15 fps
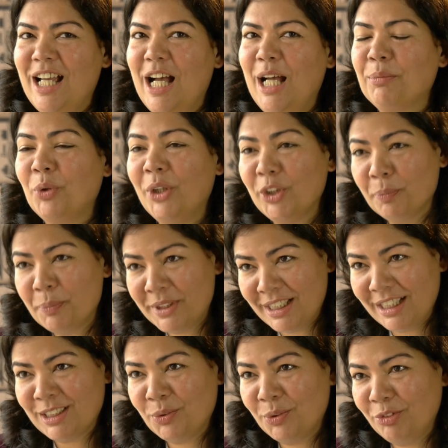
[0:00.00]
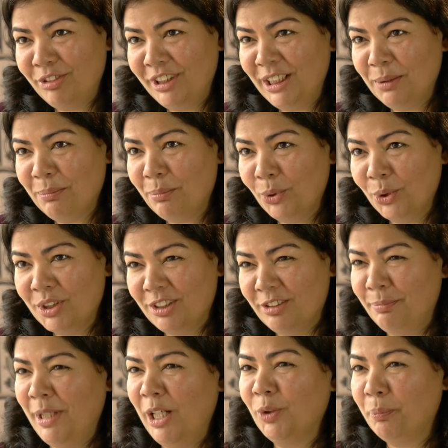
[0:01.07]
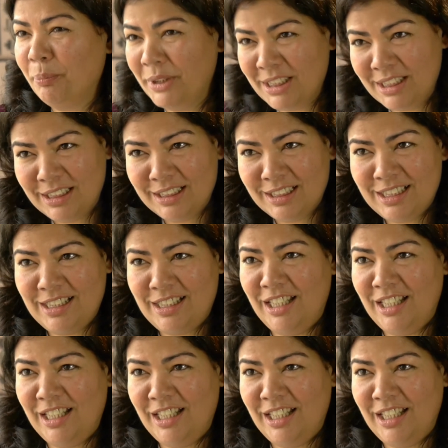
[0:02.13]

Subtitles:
I'm quite obsessed with reading books about business,